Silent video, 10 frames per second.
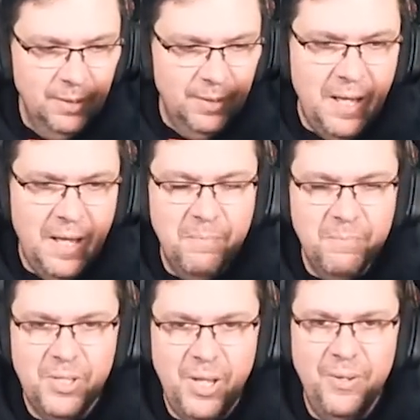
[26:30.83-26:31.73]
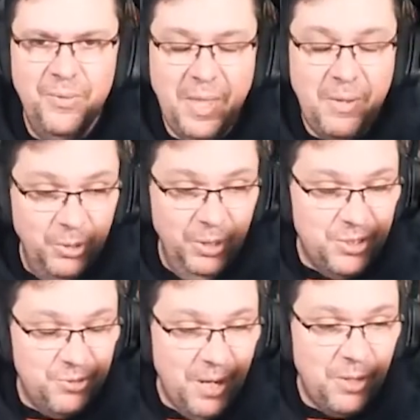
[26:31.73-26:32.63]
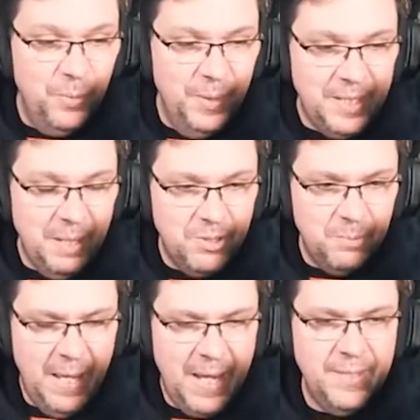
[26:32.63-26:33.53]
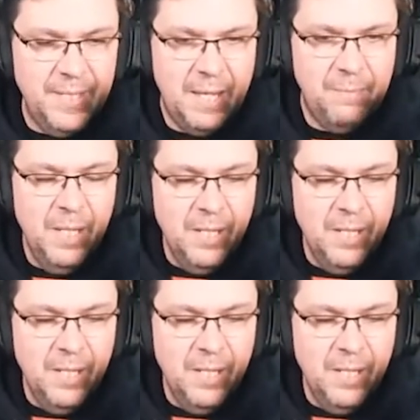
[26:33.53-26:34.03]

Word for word: Um, so they really struggle when it comes to playing the game.